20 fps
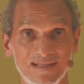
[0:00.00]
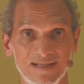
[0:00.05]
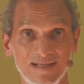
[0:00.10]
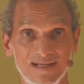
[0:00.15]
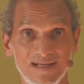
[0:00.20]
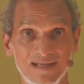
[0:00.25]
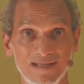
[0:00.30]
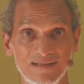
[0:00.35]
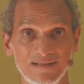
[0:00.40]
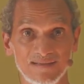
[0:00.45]

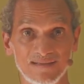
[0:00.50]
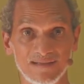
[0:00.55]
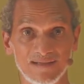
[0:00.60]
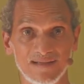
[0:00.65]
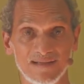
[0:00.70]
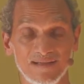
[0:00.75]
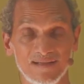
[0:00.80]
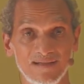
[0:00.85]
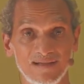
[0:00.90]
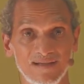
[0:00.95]
and
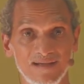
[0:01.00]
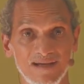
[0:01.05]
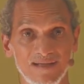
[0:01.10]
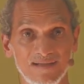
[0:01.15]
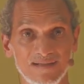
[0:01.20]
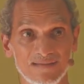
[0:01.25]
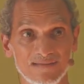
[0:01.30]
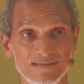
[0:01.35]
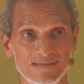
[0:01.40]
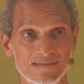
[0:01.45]

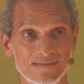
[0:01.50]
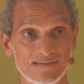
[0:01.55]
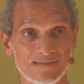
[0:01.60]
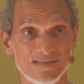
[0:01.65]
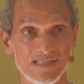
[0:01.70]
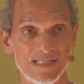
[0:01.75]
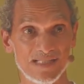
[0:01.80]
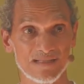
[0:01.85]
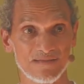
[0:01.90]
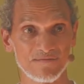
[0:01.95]
its
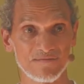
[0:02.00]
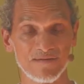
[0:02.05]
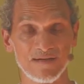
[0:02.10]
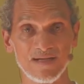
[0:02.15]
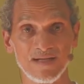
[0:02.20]
state of